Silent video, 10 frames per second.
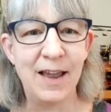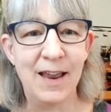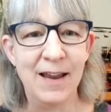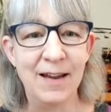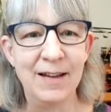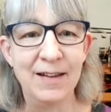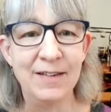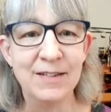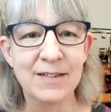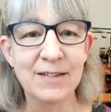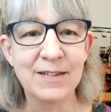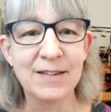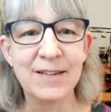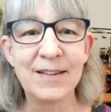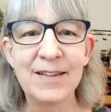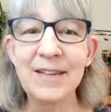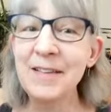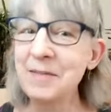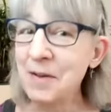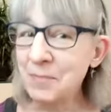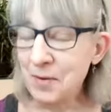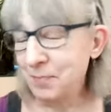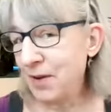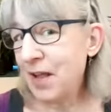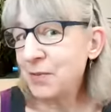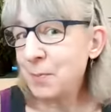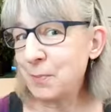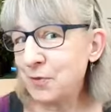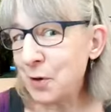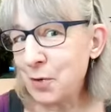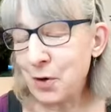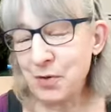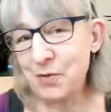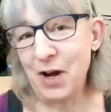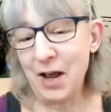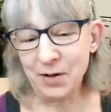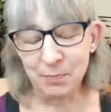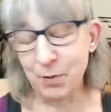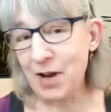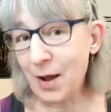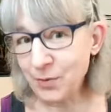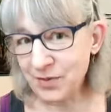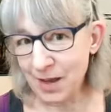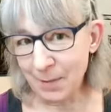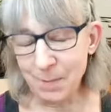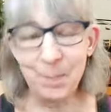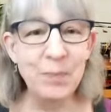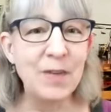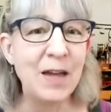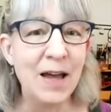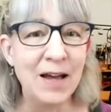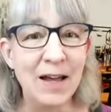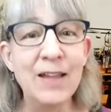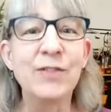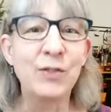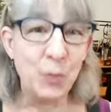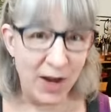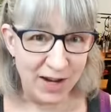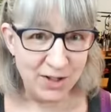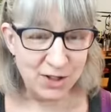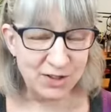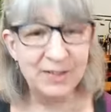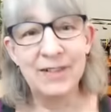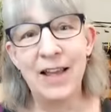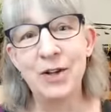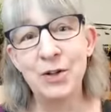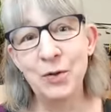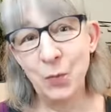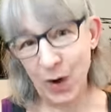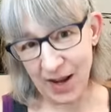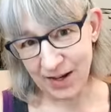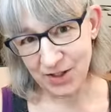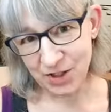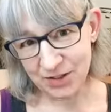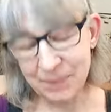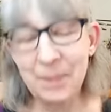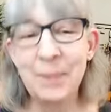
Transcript: And lots of people don't know even how to pronounce them. It's swage, like wage.